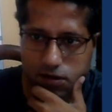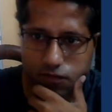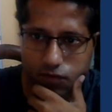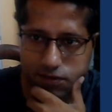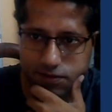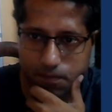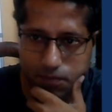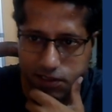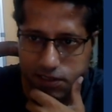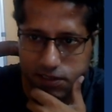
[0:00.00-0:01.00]
For
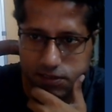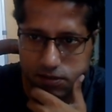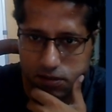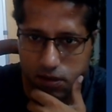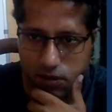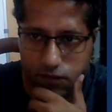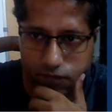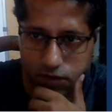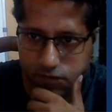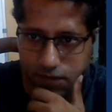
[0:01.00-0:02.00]
example, is, in the
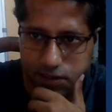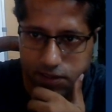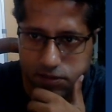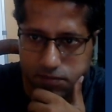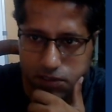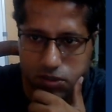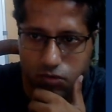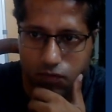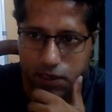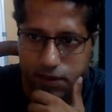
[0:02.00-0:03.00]
first one, is means
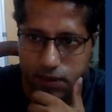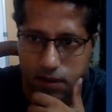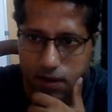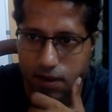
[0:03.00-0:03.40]
equality.